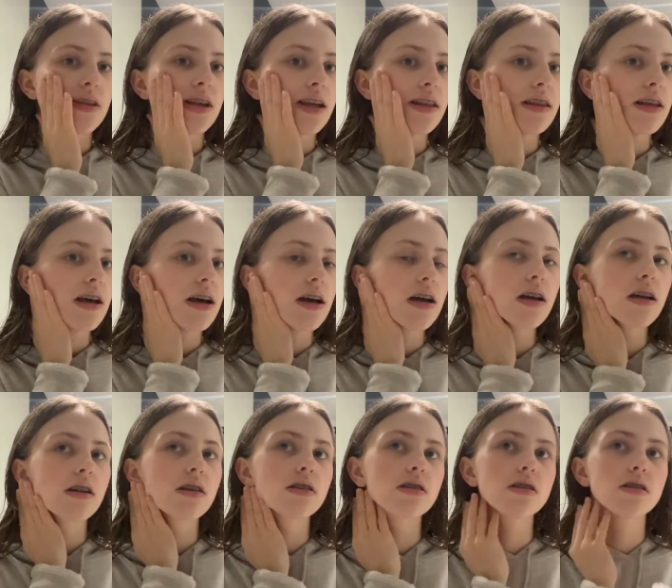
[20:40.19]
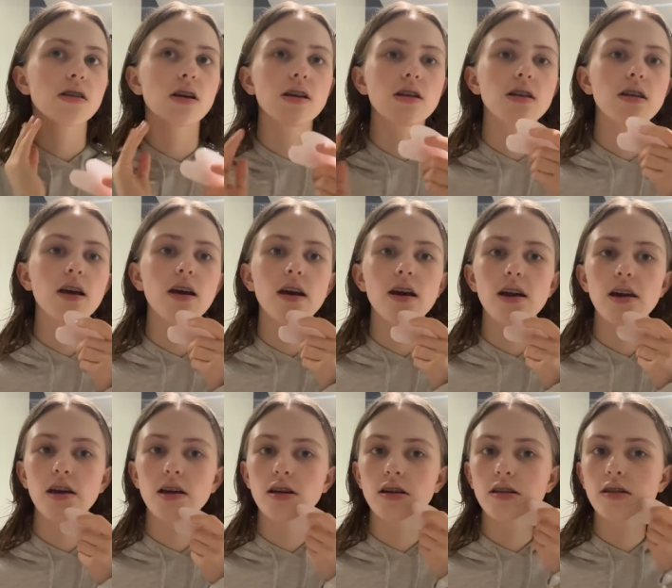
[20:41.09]
And then
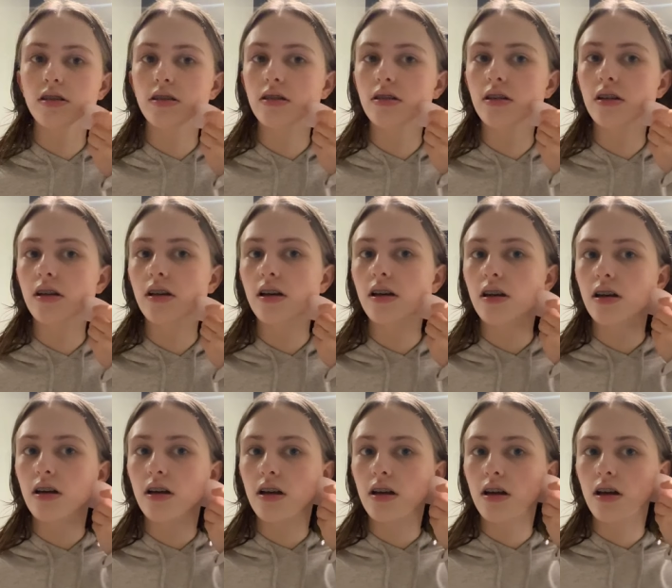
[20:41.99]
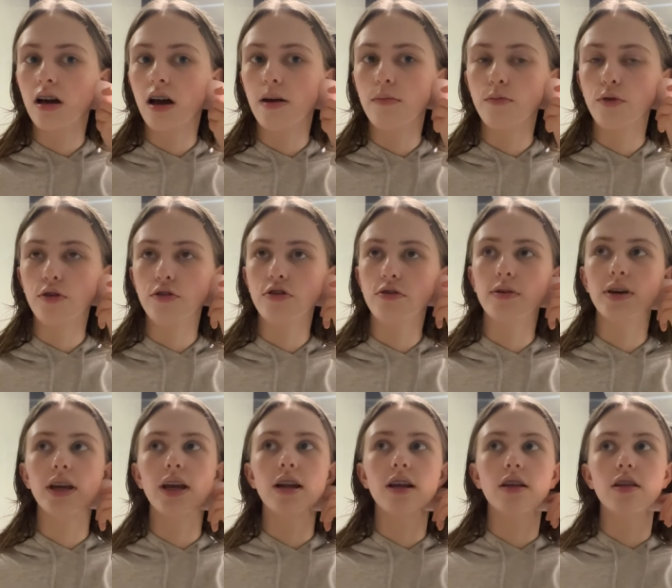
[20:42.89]
Sunday, I'm not
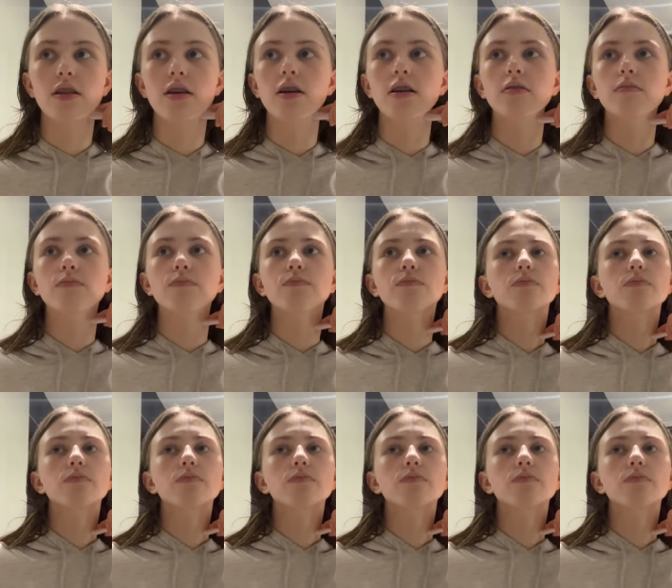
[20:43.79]
doing anything.